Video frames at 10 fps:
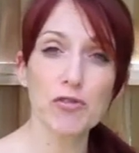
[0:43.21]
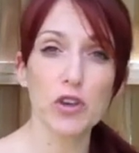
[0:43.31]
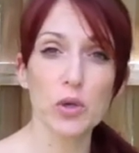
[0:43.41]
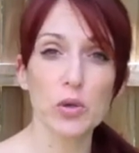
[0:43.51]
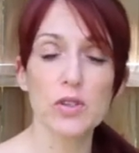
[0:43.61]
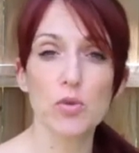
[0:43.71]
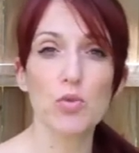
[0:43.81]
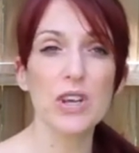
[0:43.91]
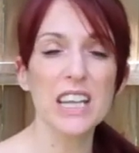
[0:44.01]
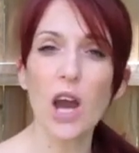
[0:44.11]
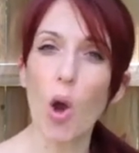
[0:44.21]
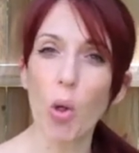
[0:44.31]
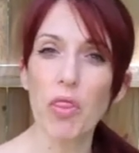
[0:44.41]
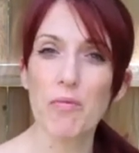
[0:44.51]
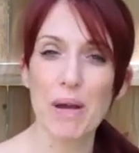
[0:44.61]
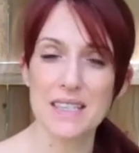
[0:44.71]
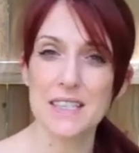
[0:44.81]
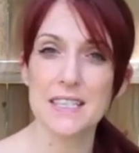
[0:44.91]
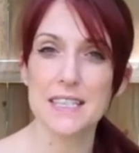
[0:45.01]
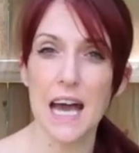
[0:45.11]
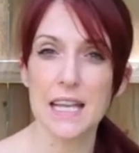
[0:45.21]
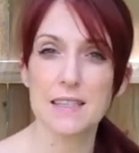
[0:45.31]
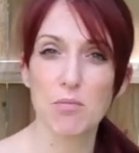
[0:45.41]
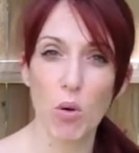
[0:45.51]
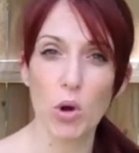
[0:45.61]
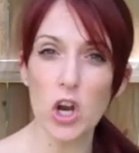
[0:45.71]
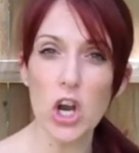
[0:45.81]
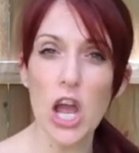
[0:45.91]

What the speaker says: foods really hold the pesticides more